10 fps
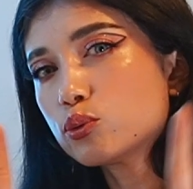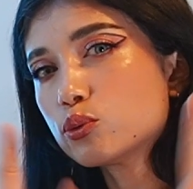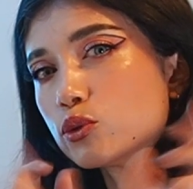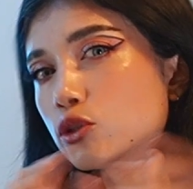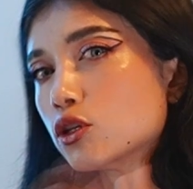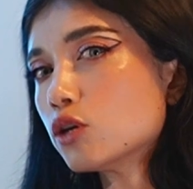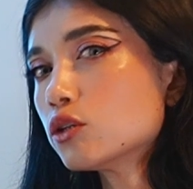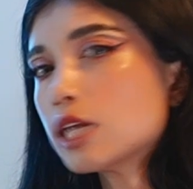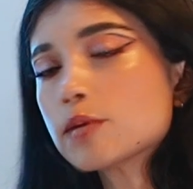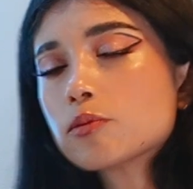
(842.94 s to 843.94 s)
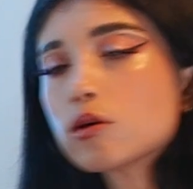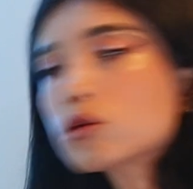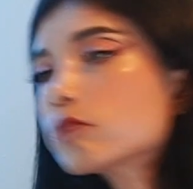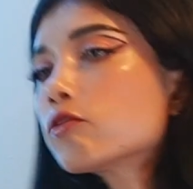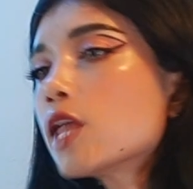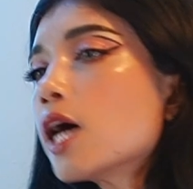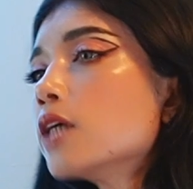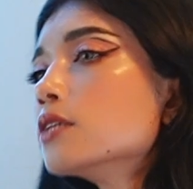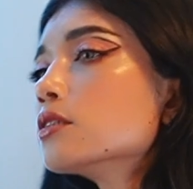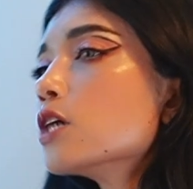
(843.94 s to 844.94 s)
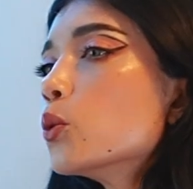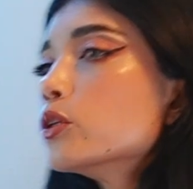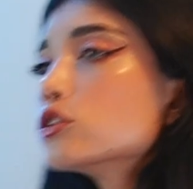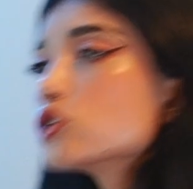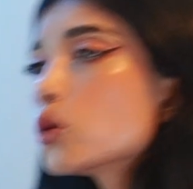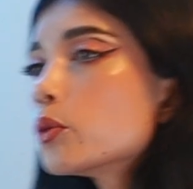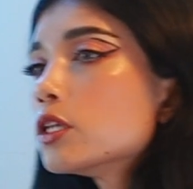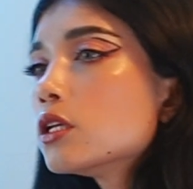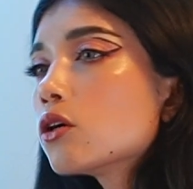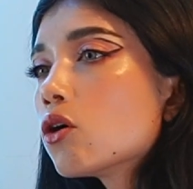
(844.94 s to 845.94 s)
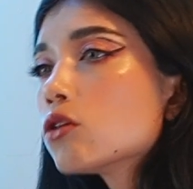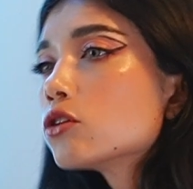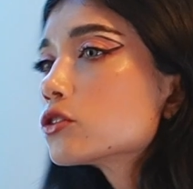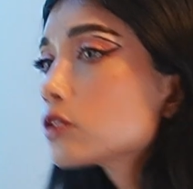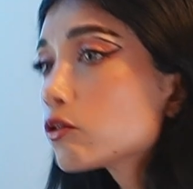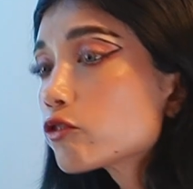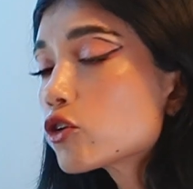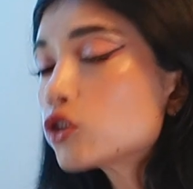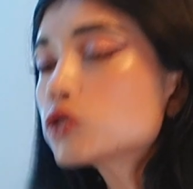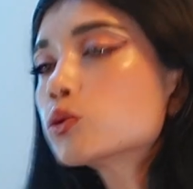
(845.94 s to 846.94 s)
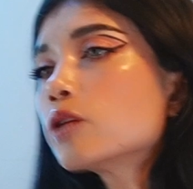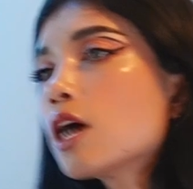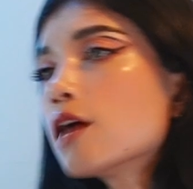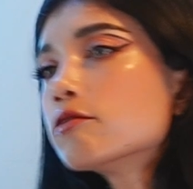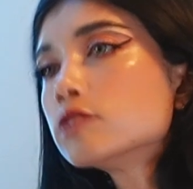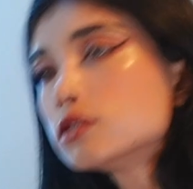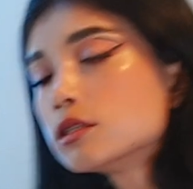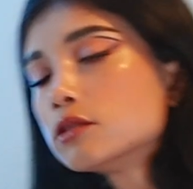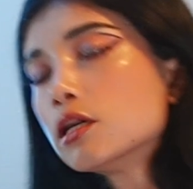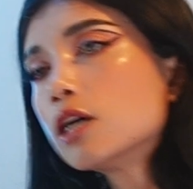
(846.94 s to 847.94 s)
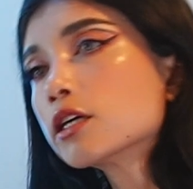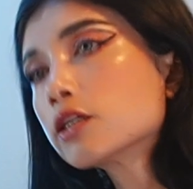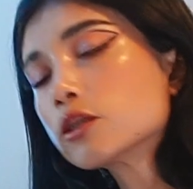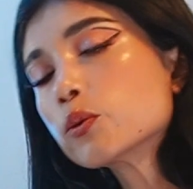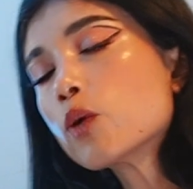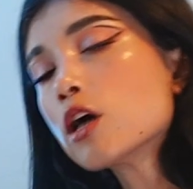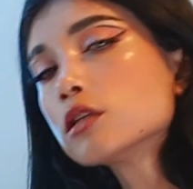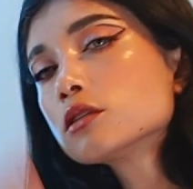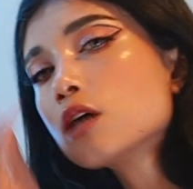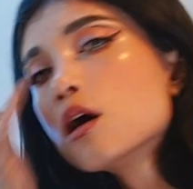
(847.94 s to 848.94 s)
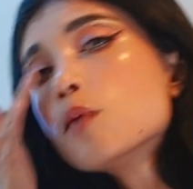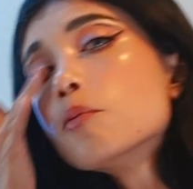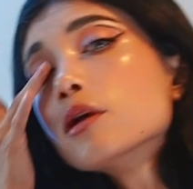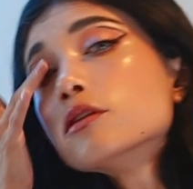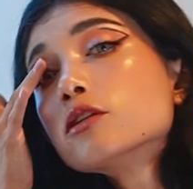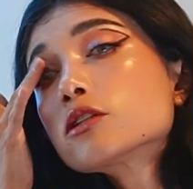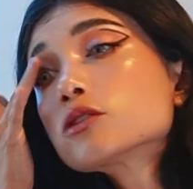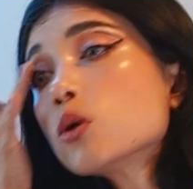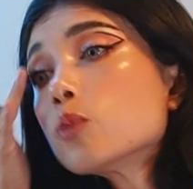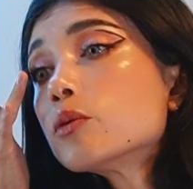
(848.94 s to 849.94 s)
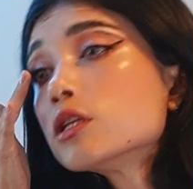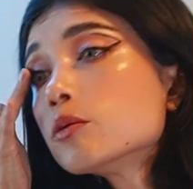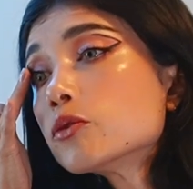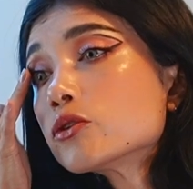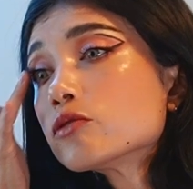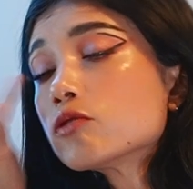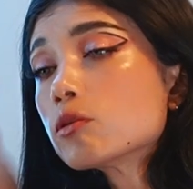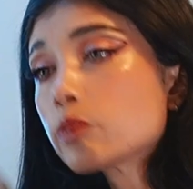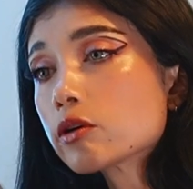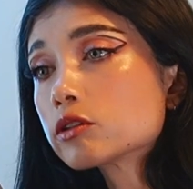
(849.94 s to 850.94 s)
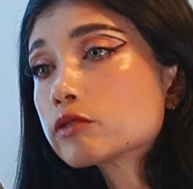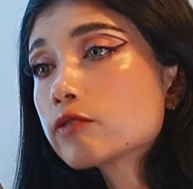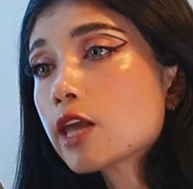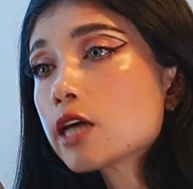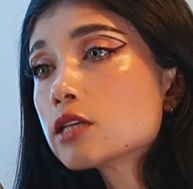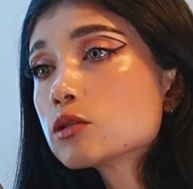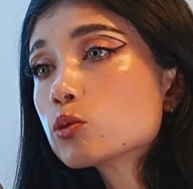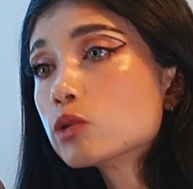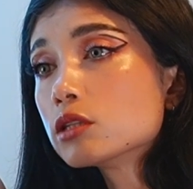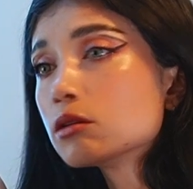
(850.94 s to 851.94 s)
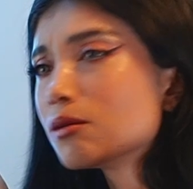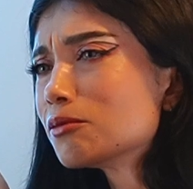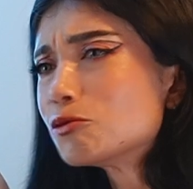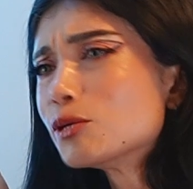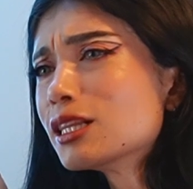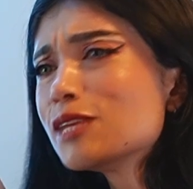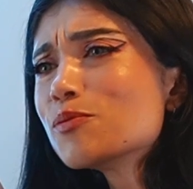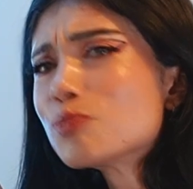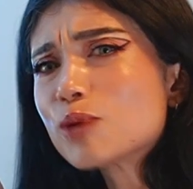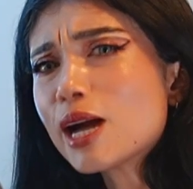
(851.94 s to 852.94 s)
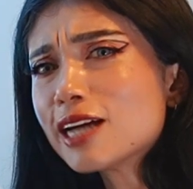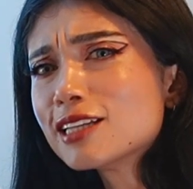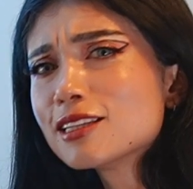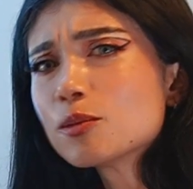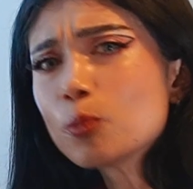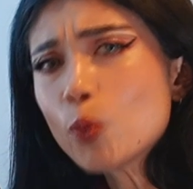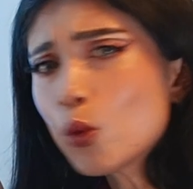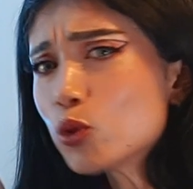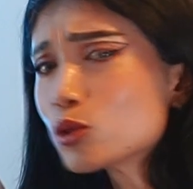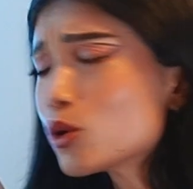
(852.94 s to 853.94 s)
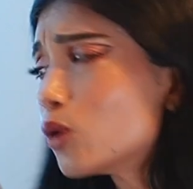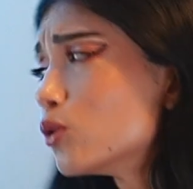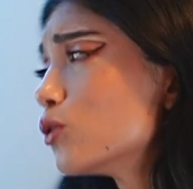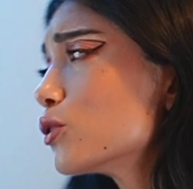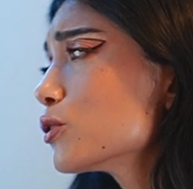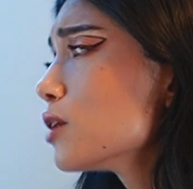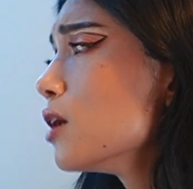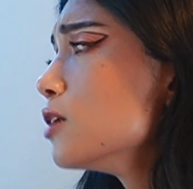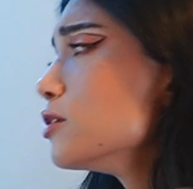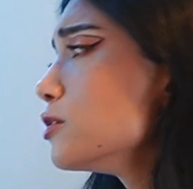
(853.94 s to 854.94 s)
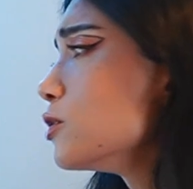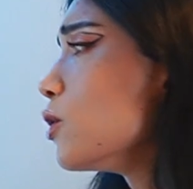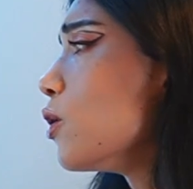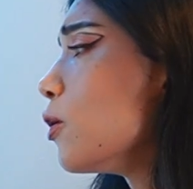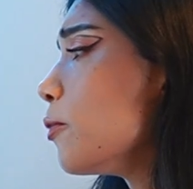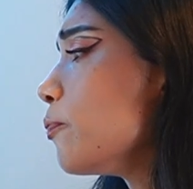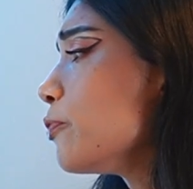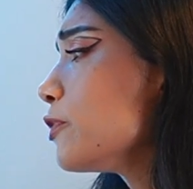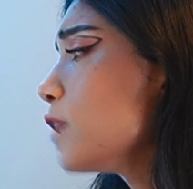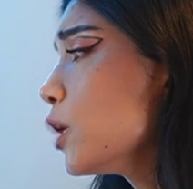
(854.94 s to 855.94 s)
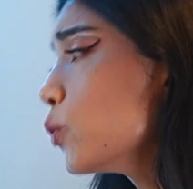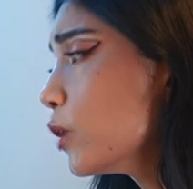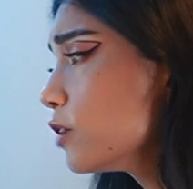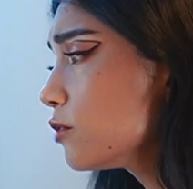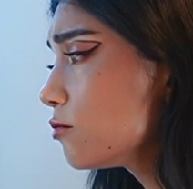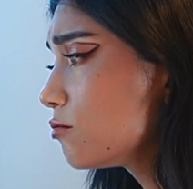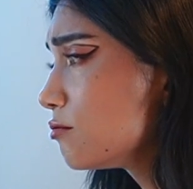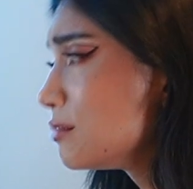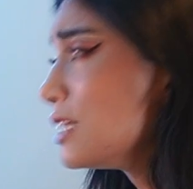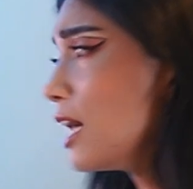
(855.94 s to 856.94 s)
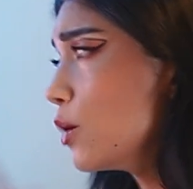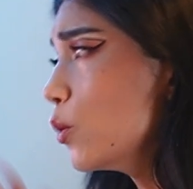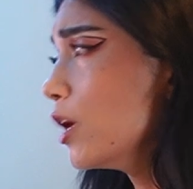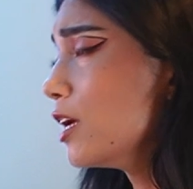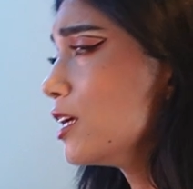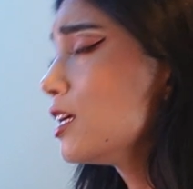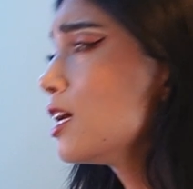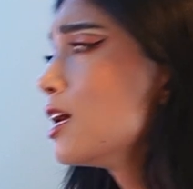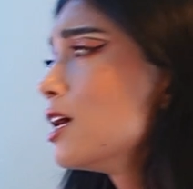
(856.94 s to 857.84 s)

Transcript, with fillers: you know, like butterflies with so many colors. Of course, we have the darker ones, but there are so many beautiful butterflies with really bright, bold colors. So um, they went that way.